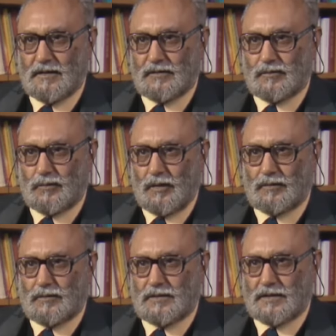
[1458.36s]

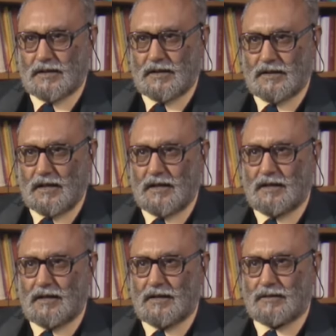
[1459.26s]
throughout the
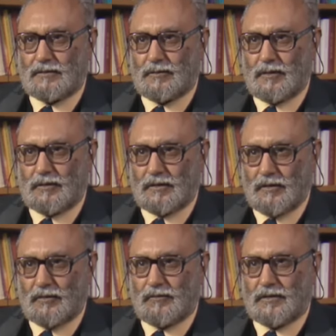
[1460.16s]
Secretariat, throughout the
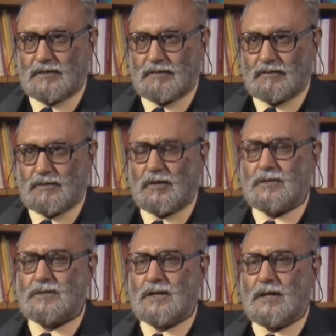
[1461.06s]
conference. There was not a
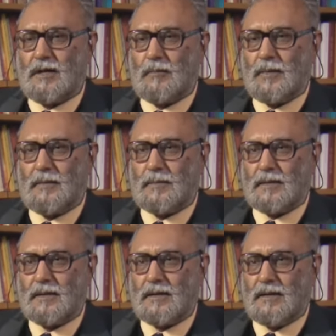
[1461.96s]
single
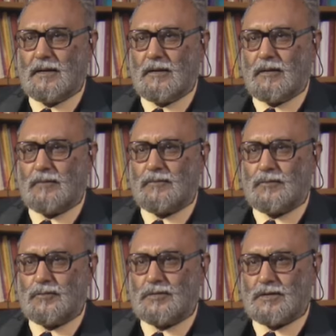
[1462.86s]
paper on
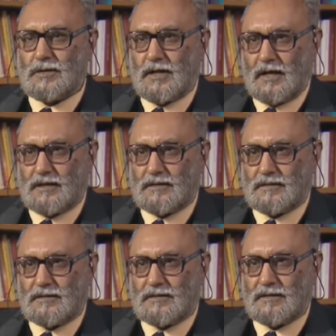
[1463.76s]
fusion
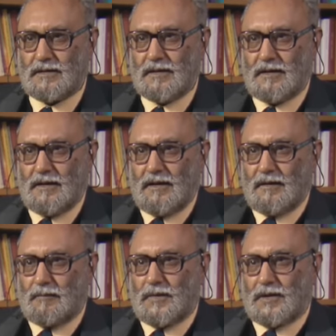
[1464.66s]
reactions,
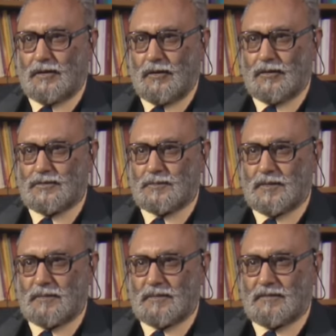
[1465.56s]
because
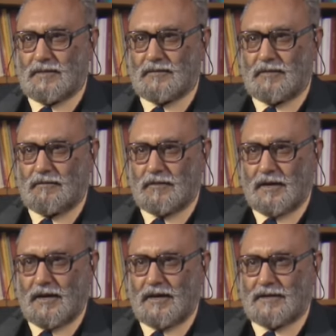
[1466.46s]
people were
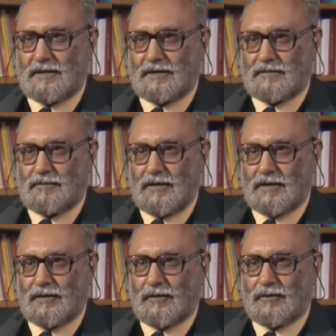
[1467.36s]
afraid that we
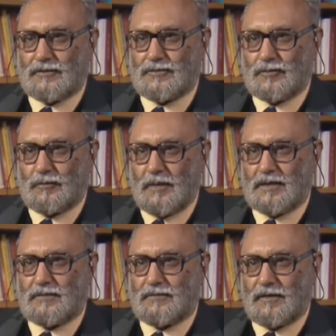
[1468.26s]
had gone so
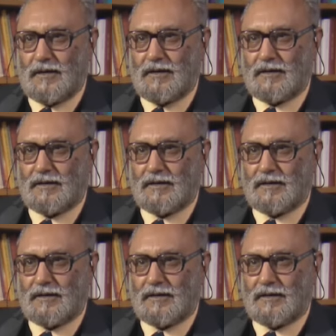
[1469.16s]
much far.